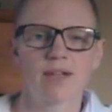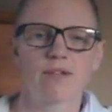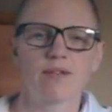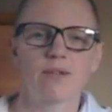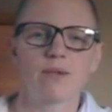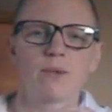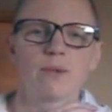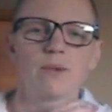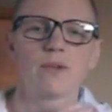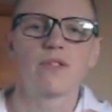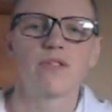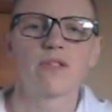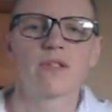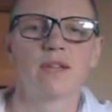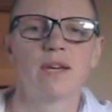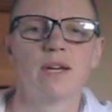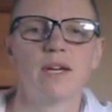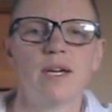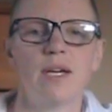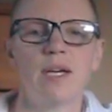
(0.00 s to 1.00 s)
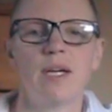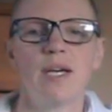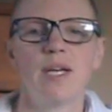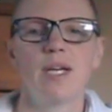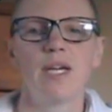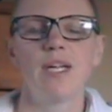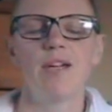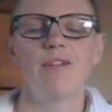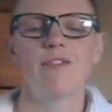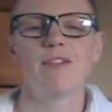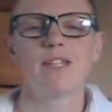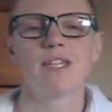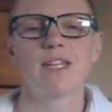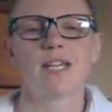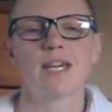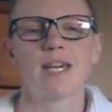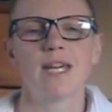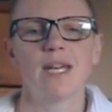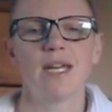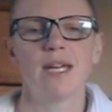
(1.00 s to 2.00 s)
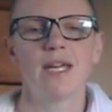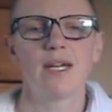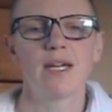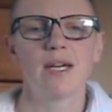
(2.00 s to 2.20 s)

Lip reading: afterwards. Even today,